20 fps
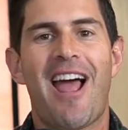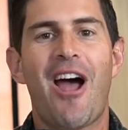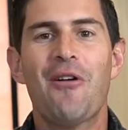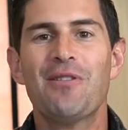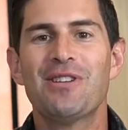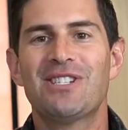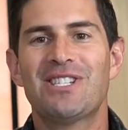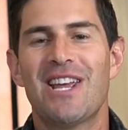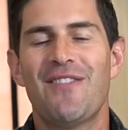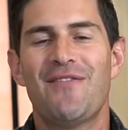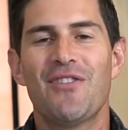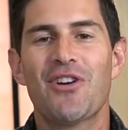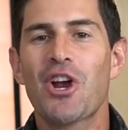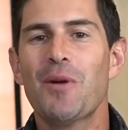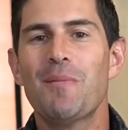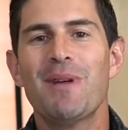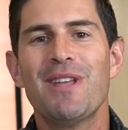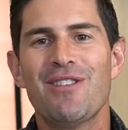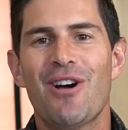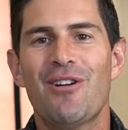I always say, if you're
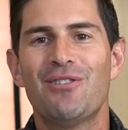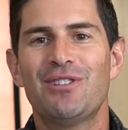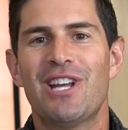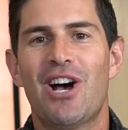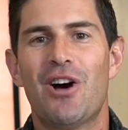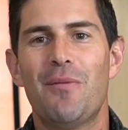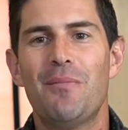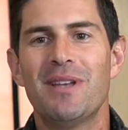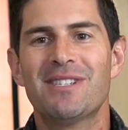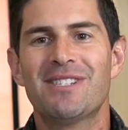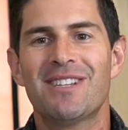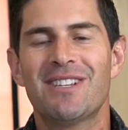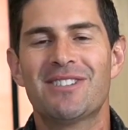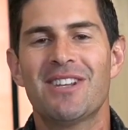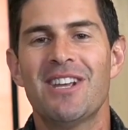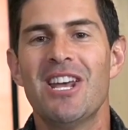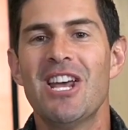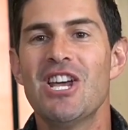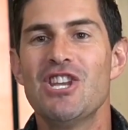going to be in the hotel business,